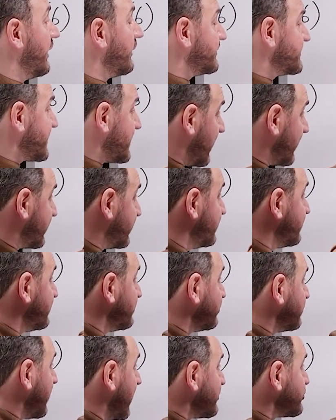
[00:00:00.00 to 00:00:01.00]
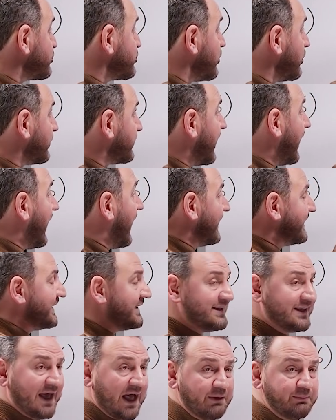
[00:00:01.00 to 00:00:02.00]
And so what happens if there's ayn
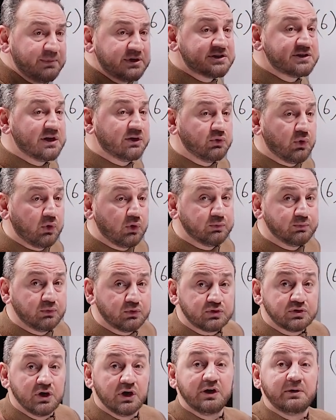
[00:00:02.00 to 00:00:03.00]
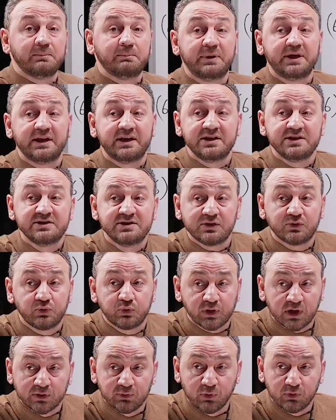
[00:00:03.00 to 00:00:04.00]
after noon sakin? The first rule
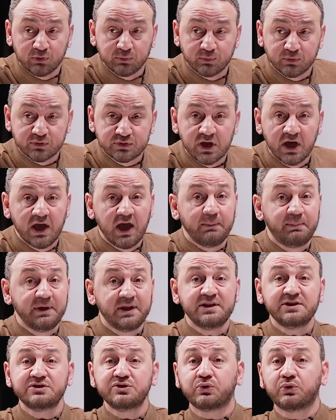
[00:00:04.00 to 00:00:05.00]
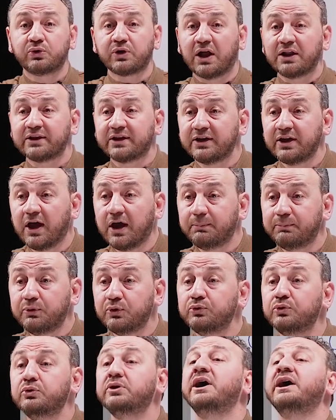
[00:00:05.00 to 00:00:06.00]
happens. What do we do in the first
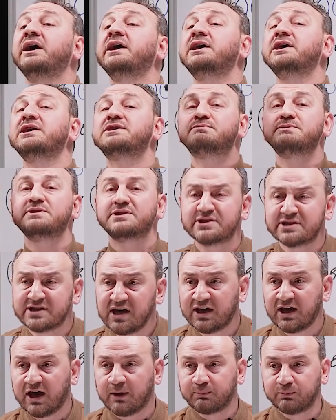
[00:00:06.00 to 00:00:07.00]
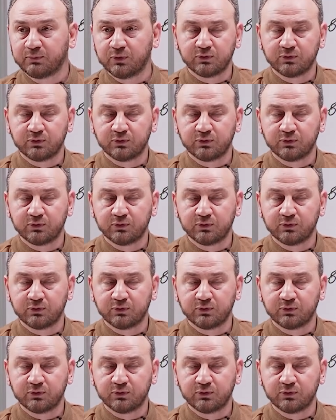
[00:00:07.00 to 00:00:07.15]
rule? Nothing.